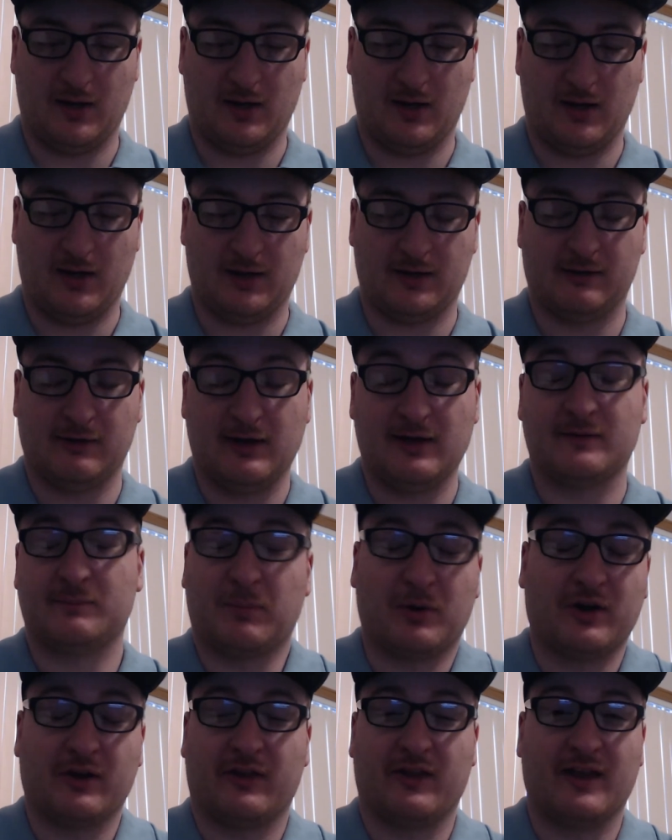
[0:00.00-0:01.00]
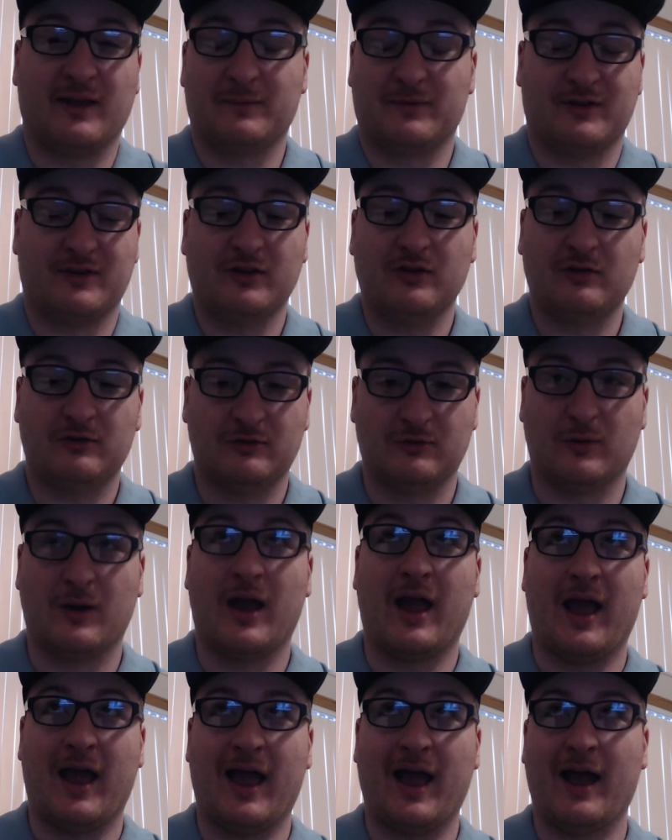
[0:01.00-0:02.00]
it is part of the MCU.
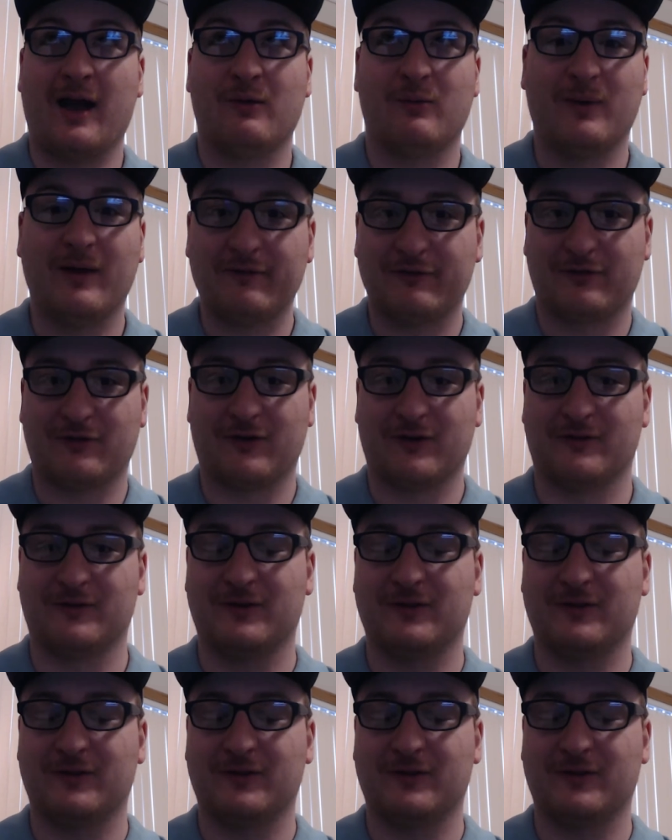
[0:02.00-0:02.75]
However,